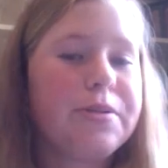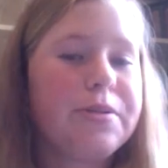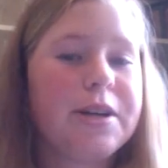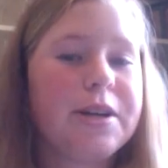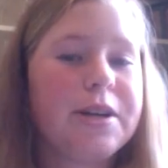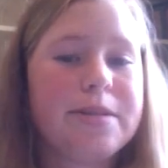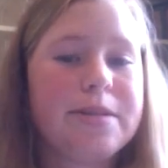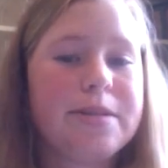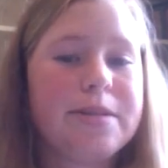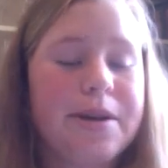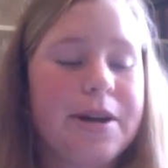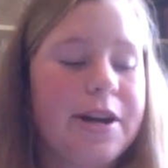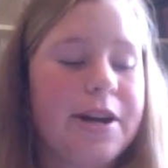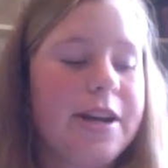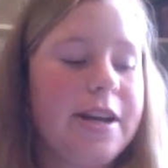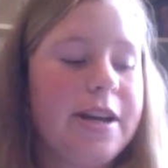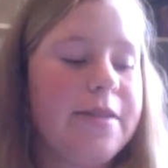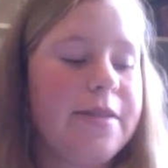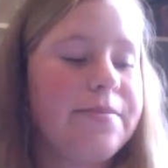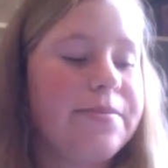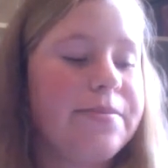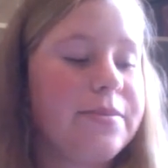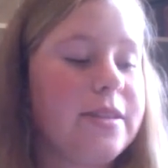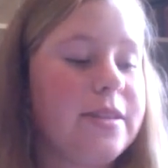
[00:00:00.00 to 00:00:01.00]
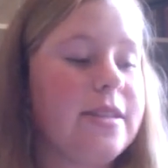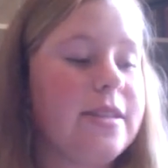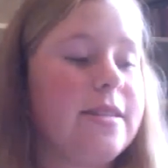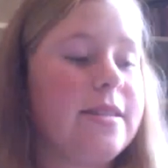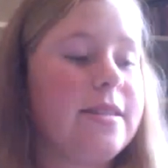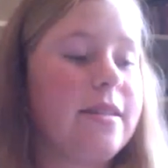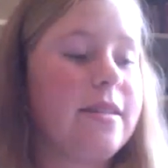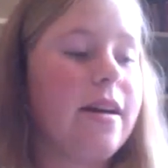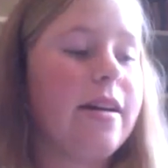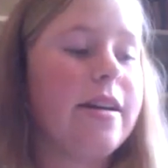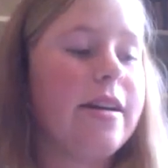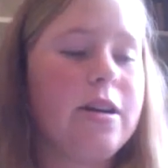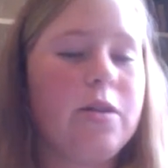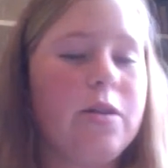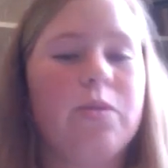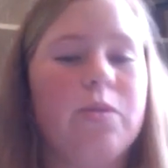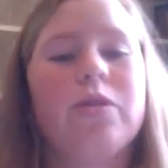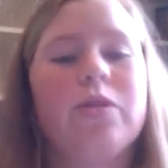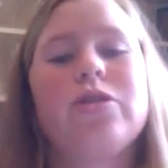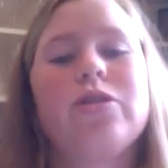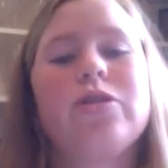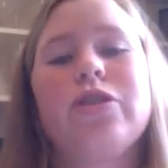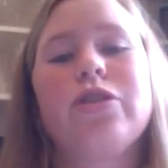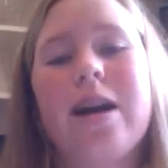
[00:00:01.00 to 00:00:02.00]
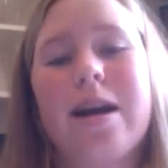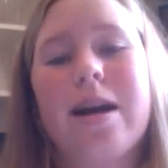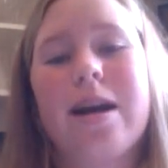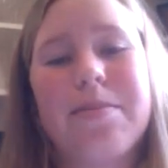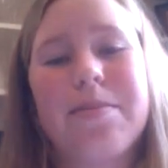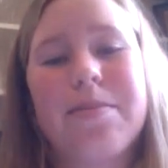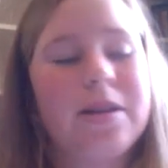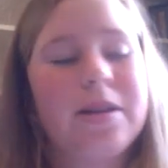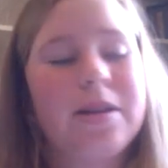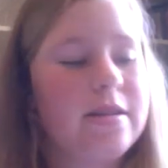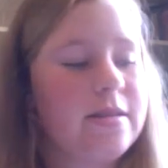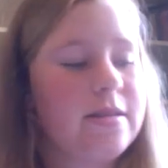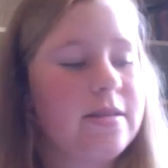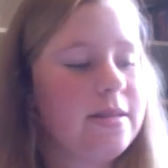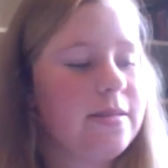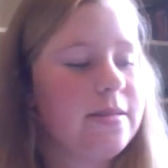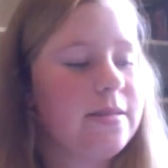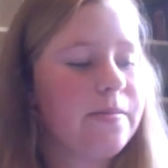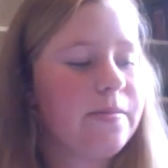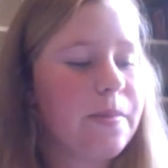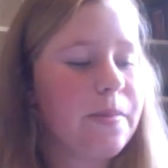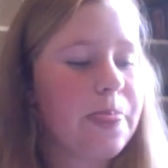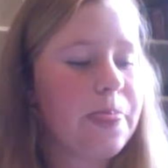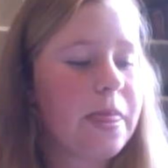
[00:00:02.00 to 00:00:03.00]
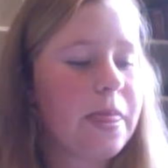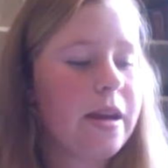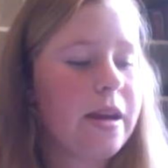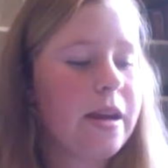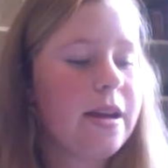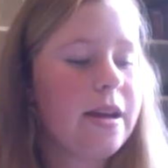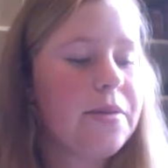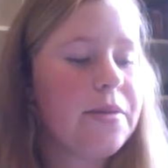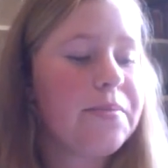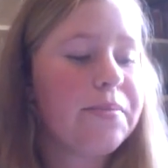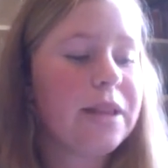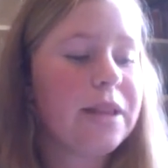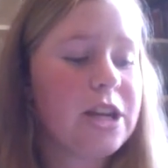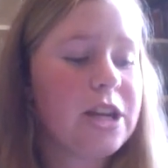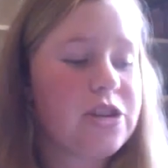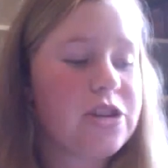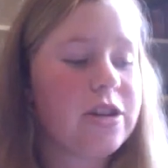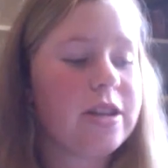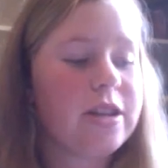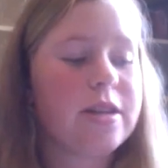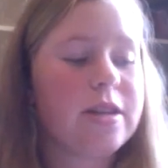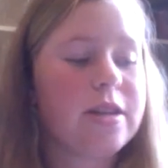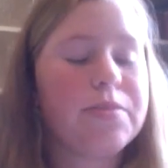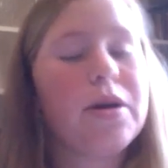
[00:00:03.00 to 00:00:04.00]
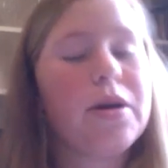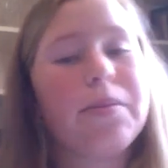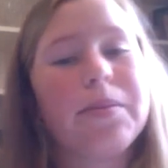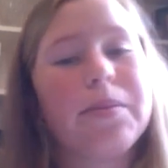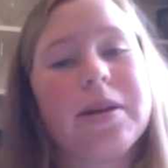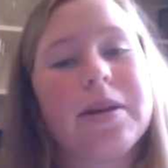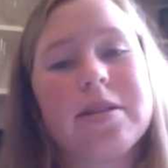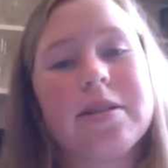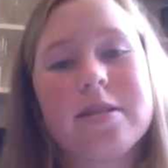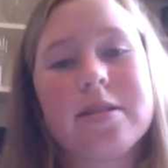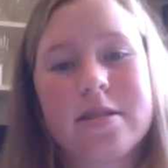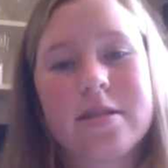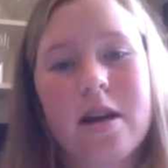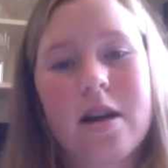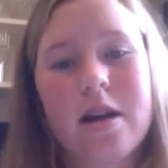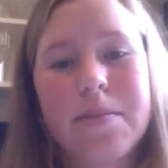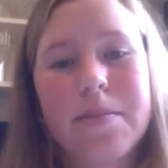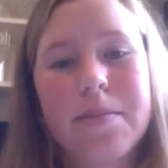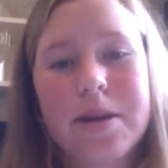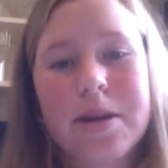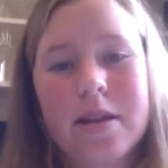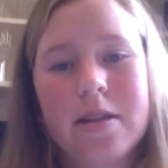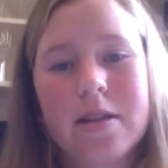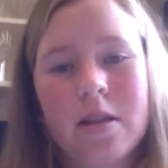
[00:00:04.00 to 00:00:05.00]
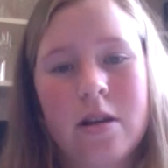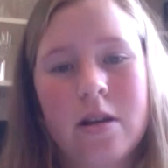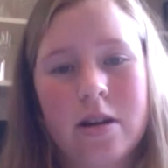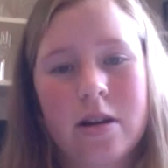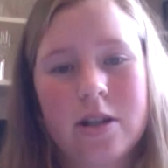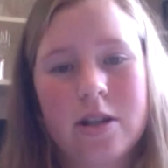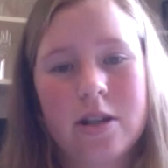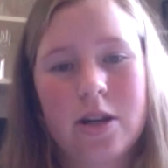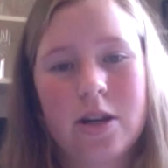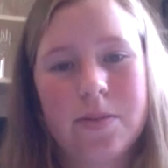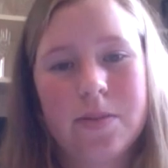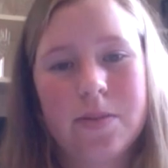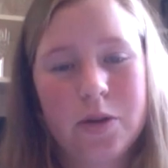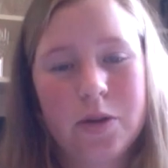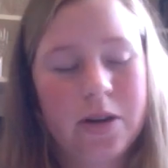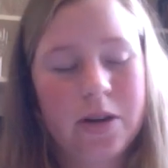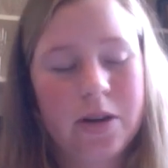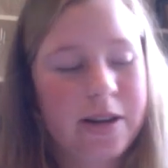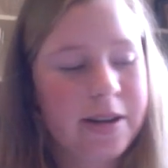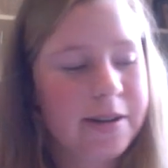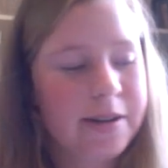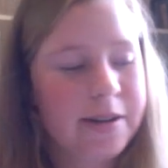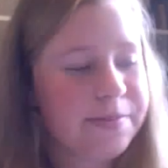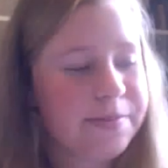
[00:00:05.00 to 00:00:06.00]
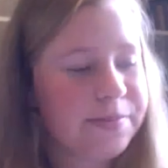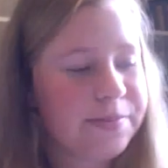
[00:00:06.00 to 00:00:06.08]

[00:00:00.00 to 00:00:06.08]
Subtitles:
prosperity does not equal true happiness. Pleasure at the moment does not mean long-term joy.